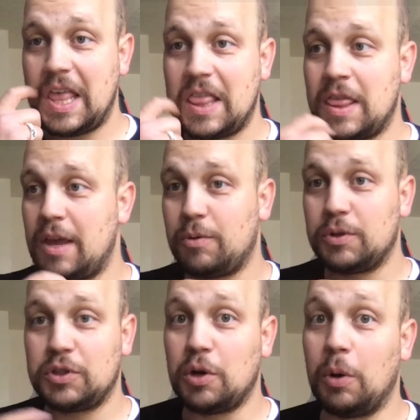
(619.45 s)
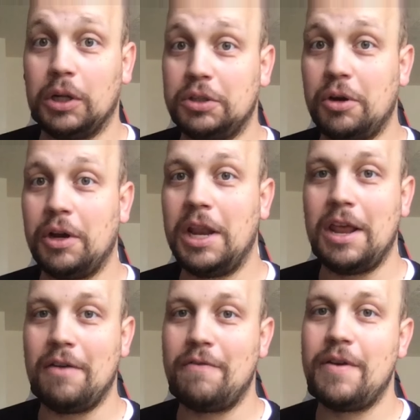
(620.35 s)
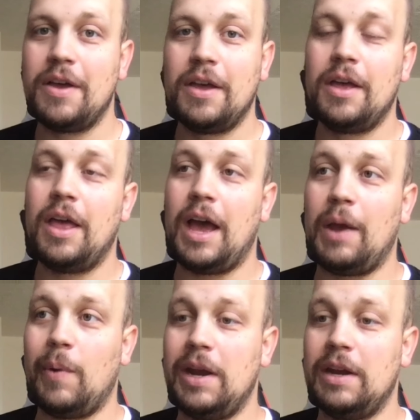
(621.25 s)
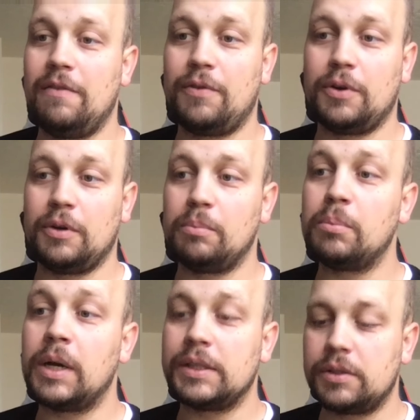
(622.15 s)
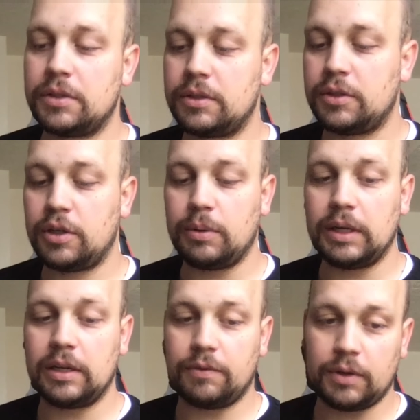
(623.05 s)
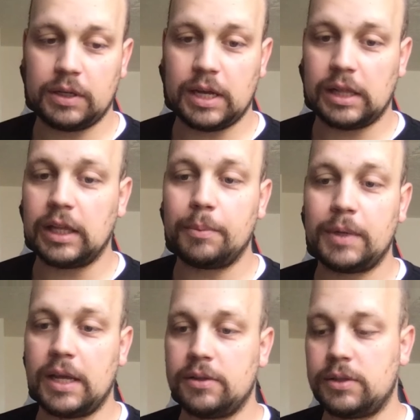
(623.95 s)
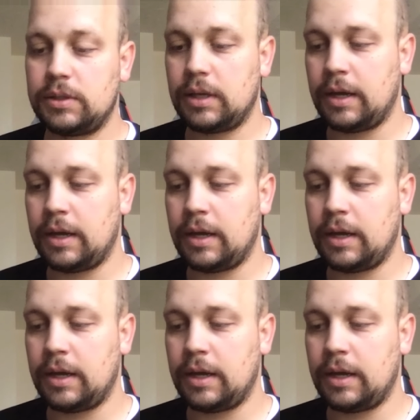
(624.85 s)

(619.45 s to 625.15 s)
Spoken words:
There was no alternative. I waited for months doing different Dell updates,